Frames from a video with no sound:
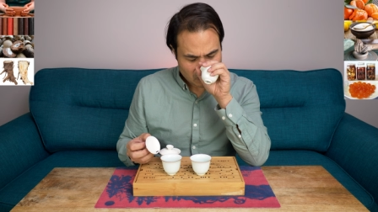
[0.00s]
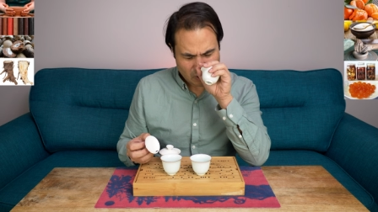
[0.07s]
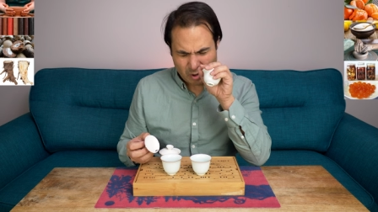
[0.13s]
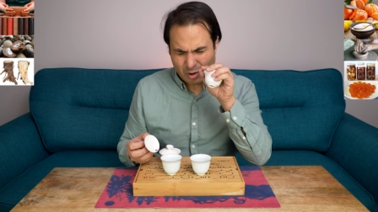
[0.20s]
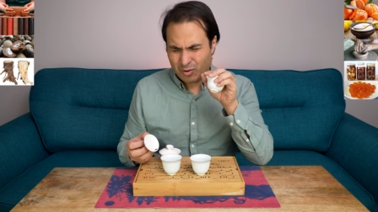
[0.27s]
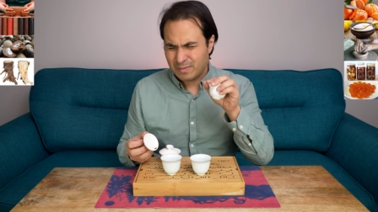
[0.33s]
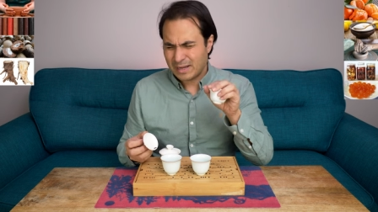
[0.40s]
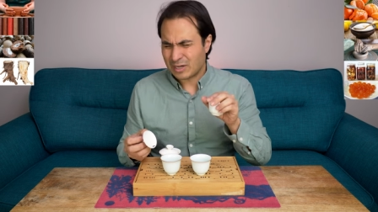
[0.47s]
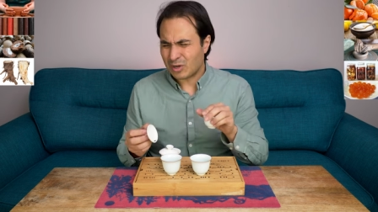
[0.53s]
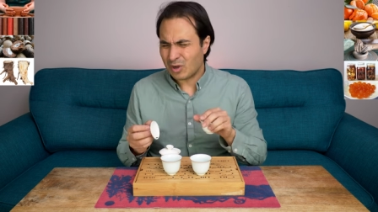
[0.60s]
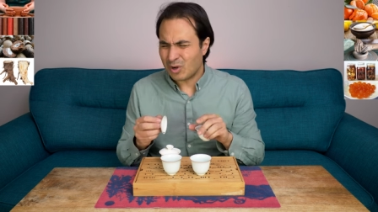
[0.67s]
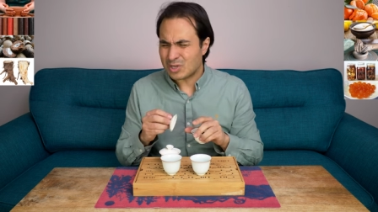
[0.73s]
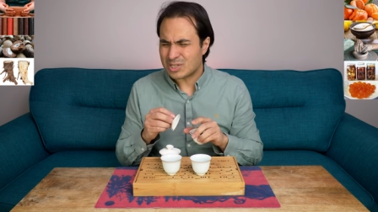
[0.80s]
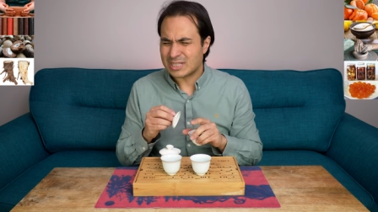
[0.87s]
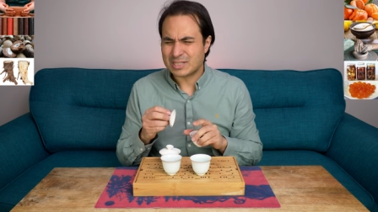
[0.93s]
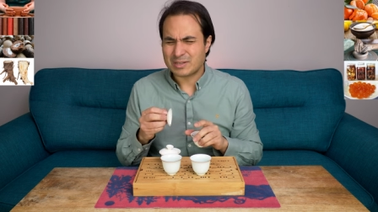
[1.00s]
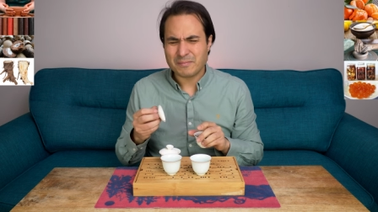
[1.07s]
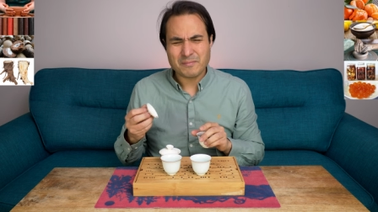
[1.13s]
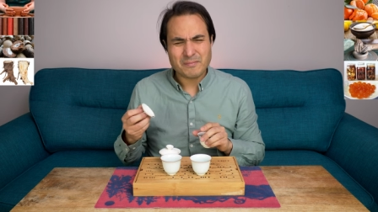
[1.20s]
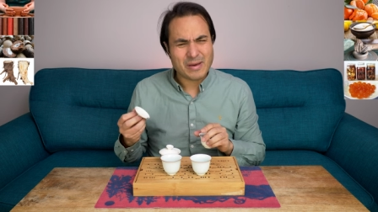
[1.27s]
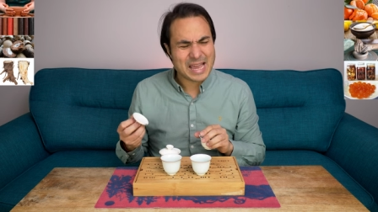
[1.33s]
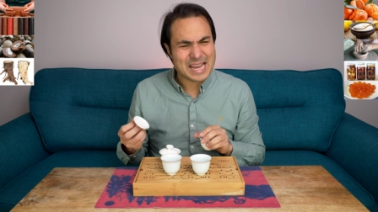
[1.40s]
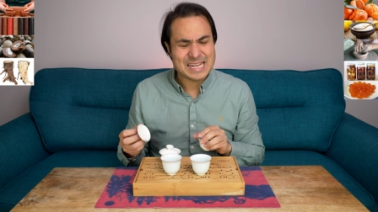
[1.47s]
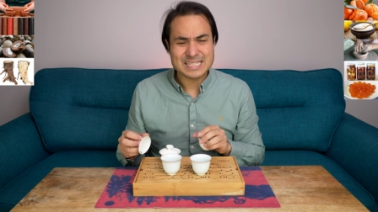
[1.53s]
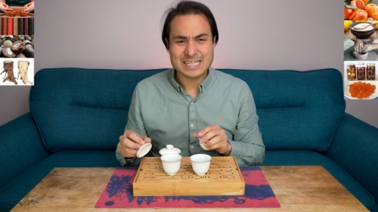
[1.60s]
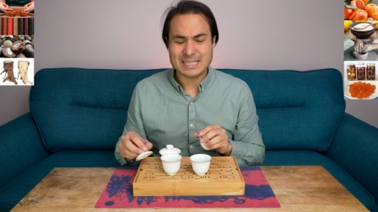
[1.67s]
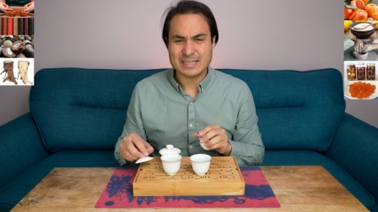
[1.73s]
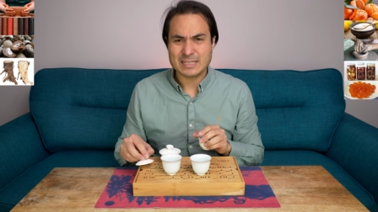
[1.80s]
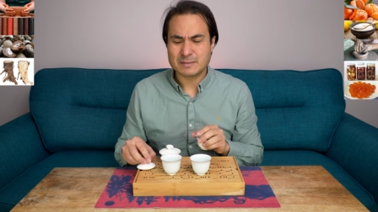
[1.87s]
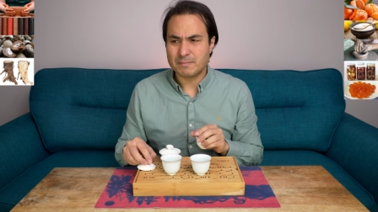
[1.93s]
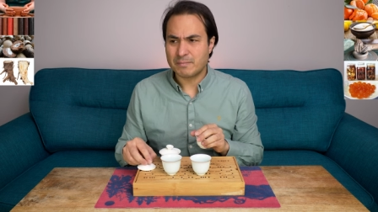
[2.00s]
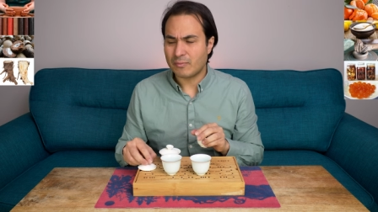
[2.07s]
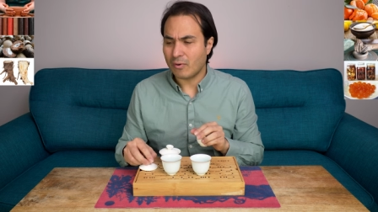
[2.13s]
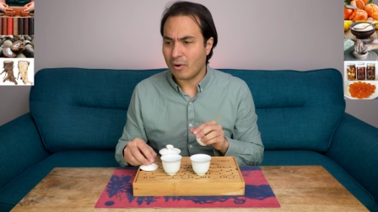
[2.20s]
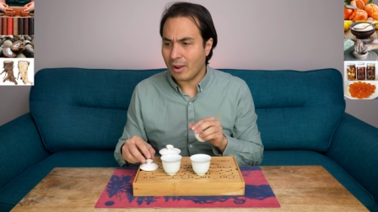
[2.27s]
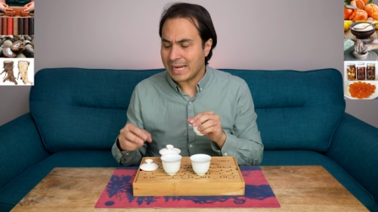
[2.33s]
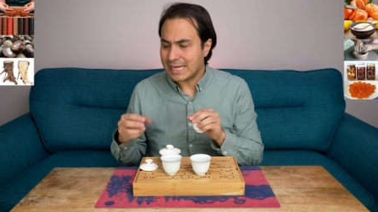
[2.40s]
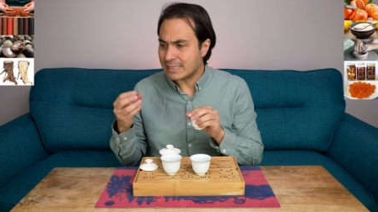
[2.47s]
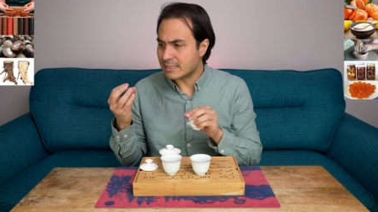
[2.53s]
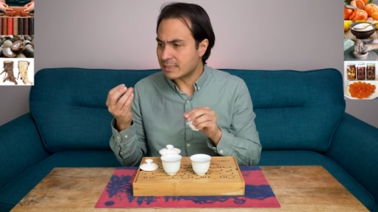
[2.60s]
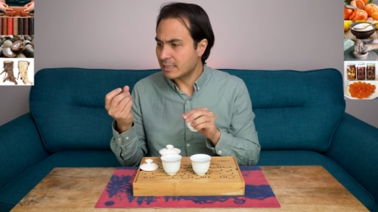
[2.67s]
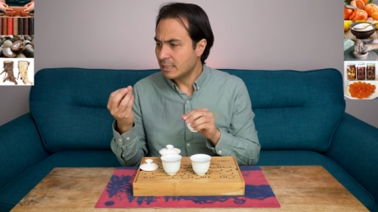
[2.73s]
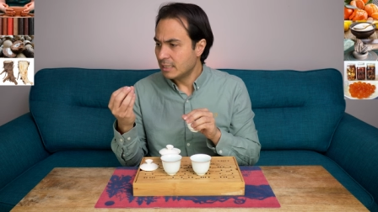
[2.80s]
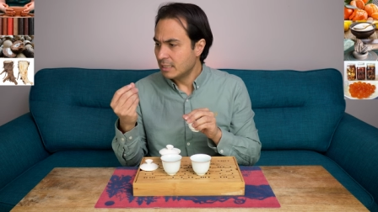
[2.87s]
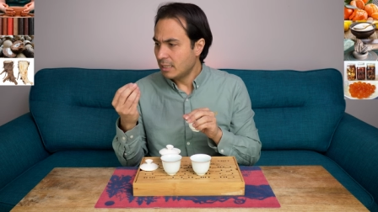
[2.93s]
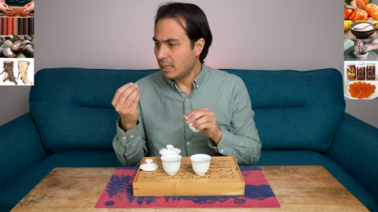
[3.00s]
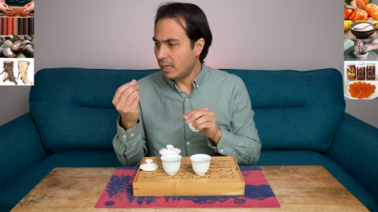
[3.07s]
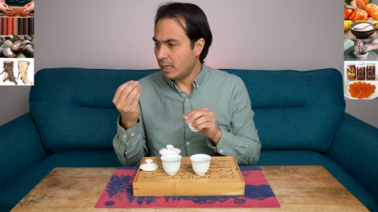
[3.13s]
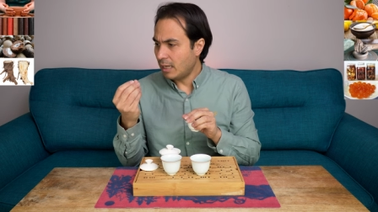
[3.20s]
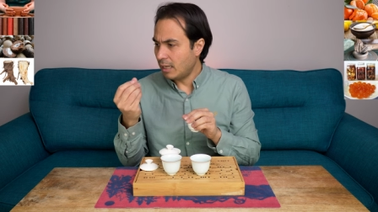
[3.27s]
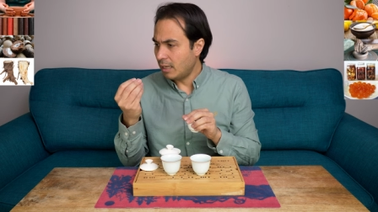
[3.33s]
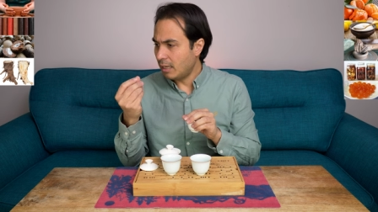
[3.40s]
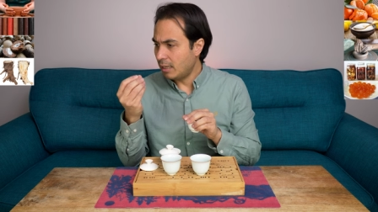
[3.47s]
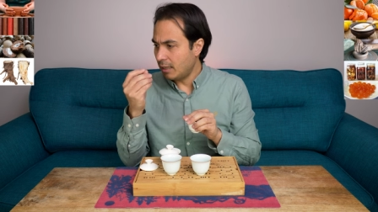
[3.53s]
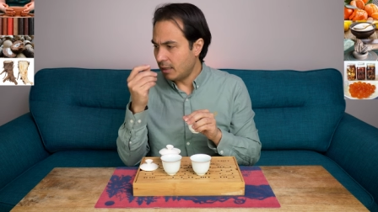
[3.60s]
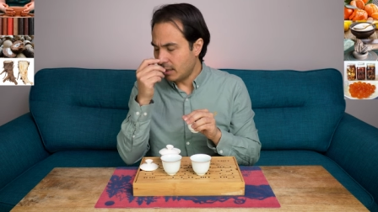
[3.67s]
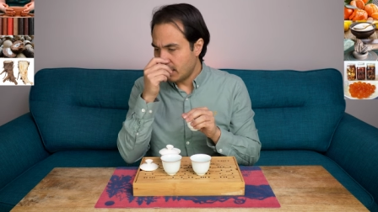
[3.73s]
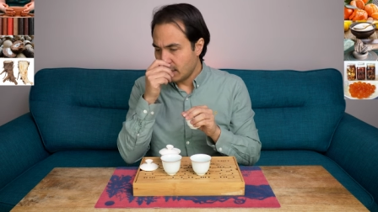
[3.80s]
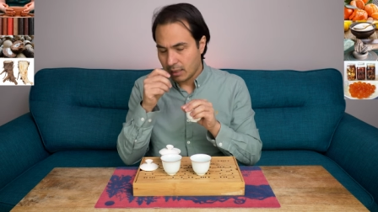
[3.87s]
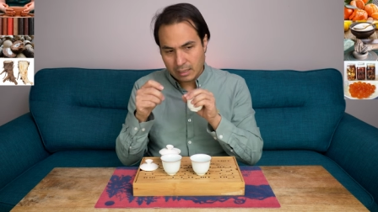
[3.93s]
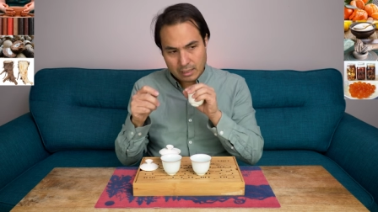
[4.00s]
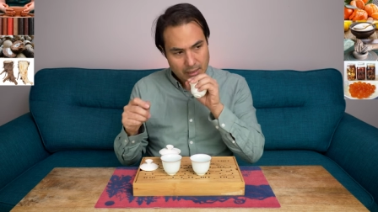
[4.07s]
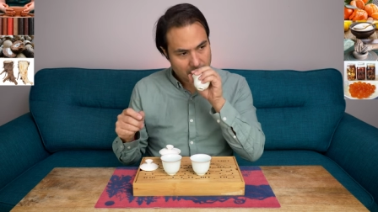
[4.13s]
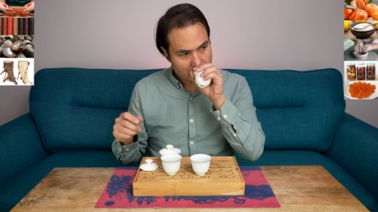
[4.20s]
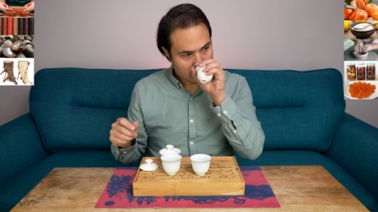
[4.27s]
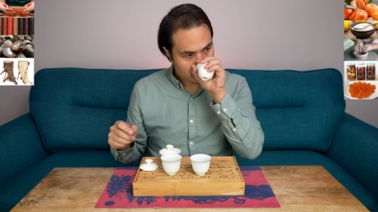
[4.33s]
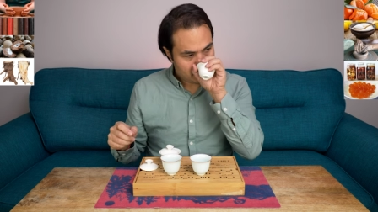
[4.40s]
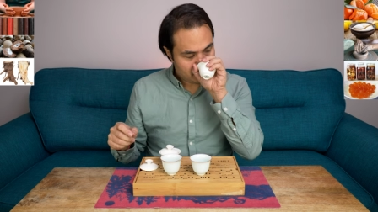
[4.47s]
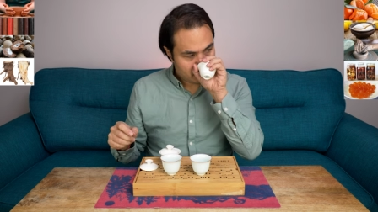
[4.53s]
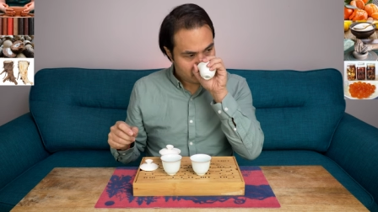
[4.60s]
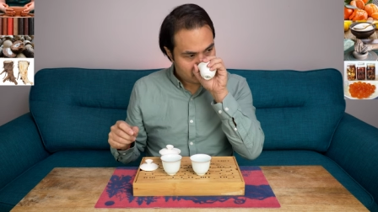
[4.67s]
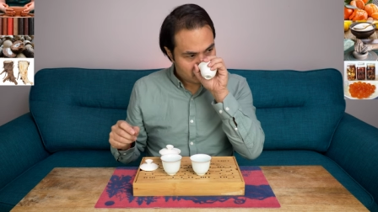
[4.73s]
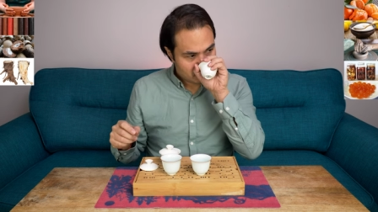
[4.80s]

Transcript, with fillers: Oh my gosh, it's amazing. This bright, uh, um,